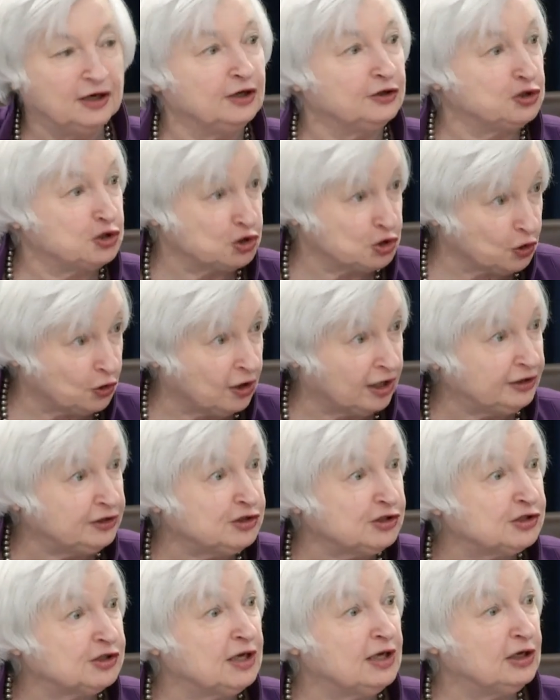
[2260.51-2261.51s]

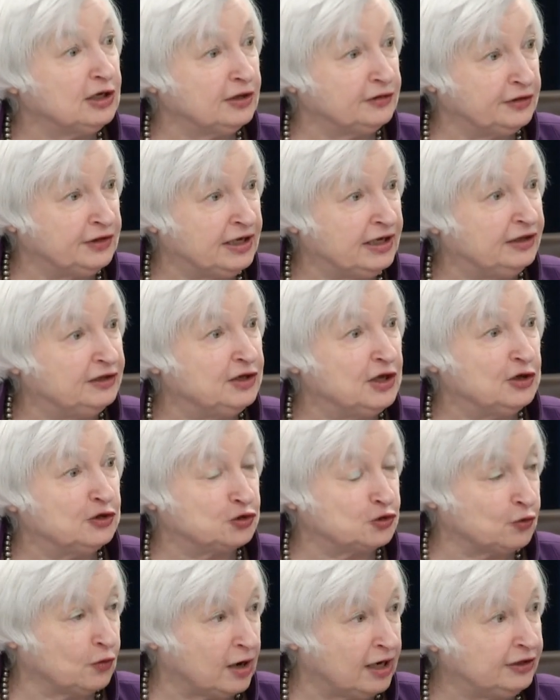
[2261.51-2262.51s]
charts that
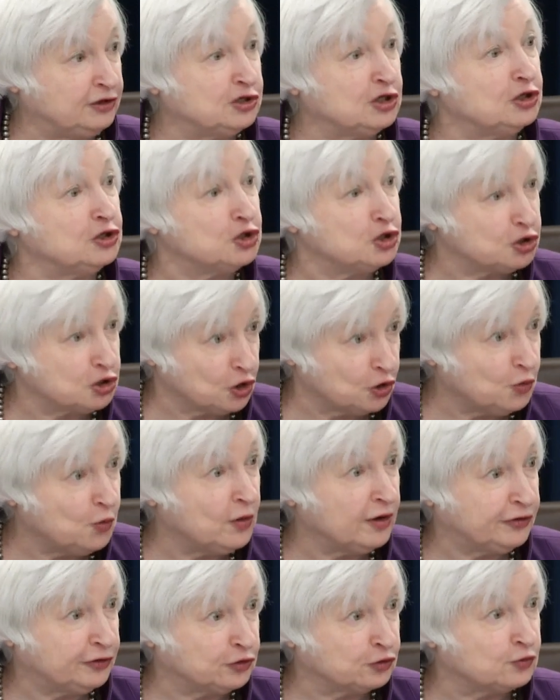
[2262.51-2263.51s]
try to show
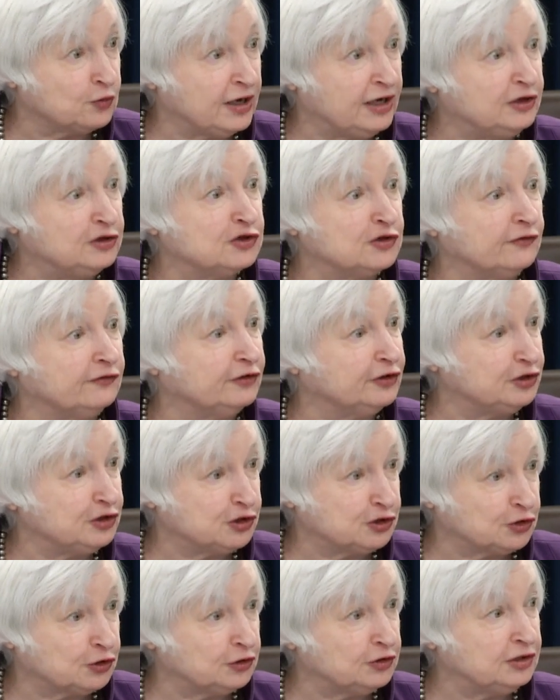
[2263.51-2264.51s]
what the range of
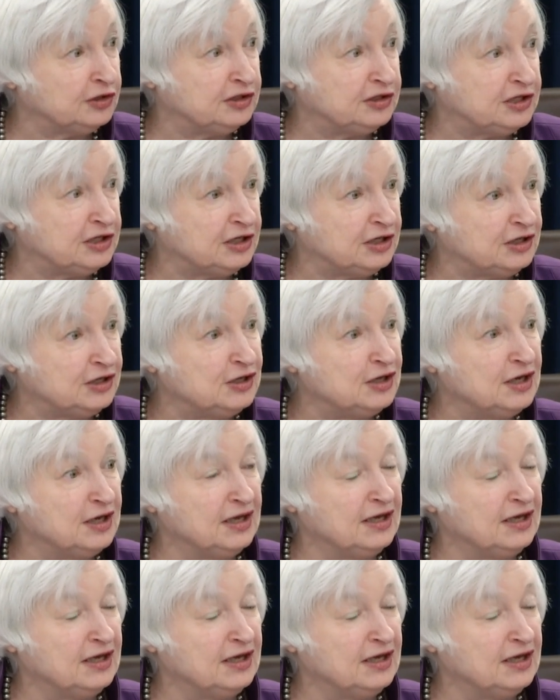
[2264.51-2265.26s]
uncertainty